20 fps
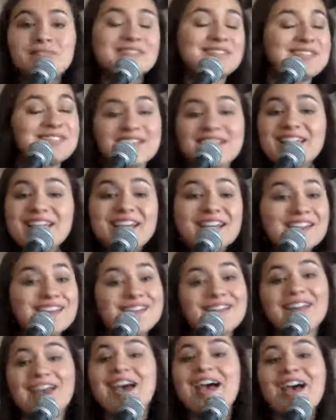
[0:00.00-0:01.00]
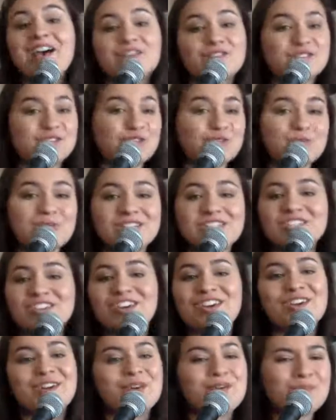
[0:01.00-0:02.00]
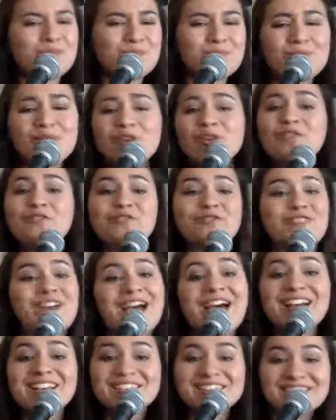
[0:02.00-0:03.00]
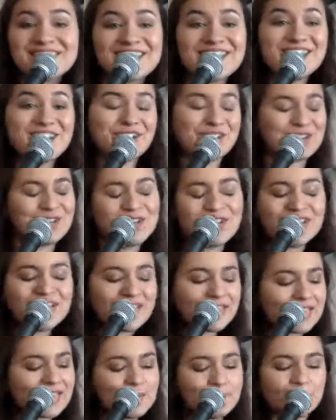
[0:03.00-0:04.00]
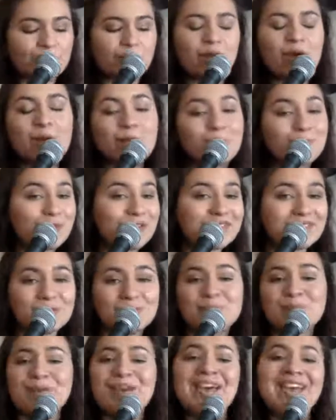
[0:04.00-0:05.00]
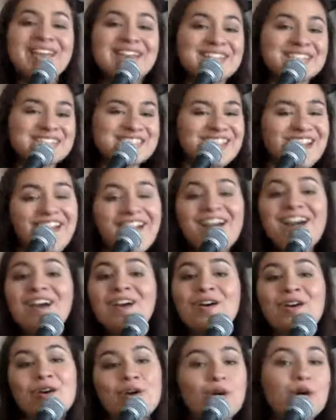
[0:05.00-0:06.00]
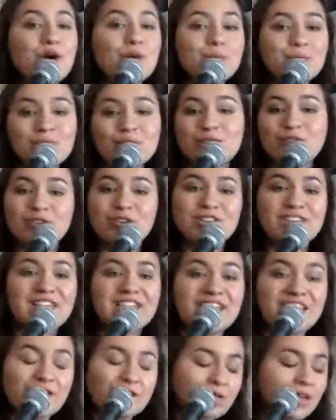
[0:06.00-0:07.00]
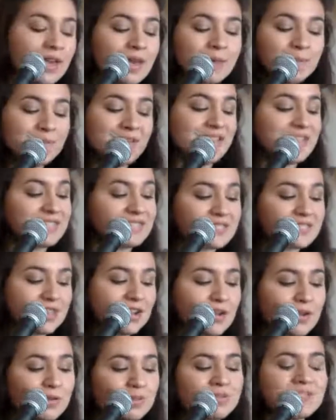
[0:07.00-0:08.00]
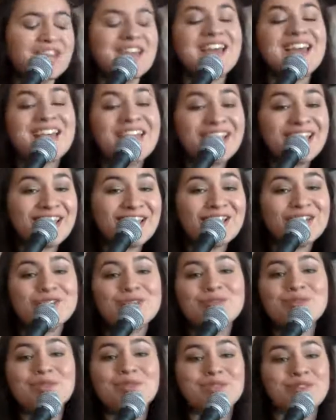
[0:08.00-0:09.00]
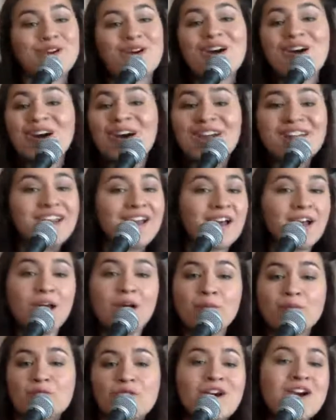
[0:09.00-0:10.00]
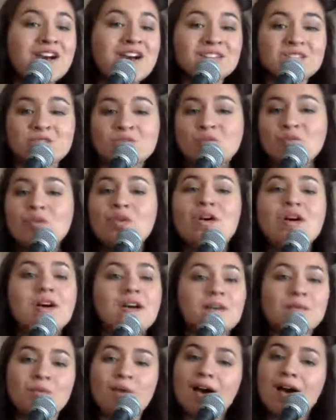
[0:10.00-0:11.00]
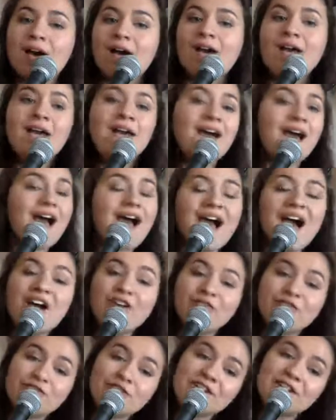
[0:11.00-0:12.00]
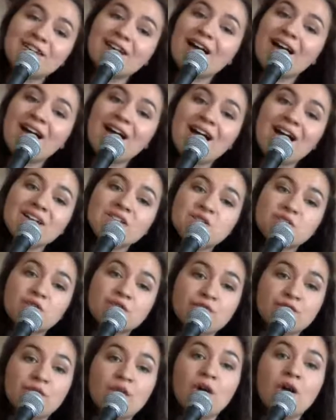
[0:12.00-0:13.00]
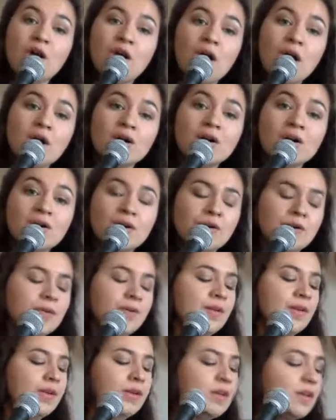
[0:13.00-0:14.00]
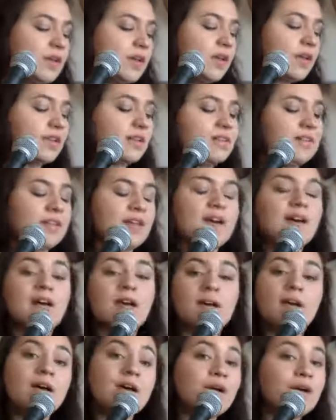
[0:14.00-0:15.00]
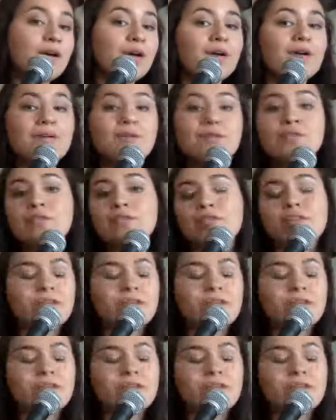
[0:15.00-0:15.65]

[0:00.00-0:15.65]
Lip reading: didn't have to, but you moved fast and I couldn't keep up with the pace. I hope you forgive me someday. You thought I was the one, well, I forgot to fall in love.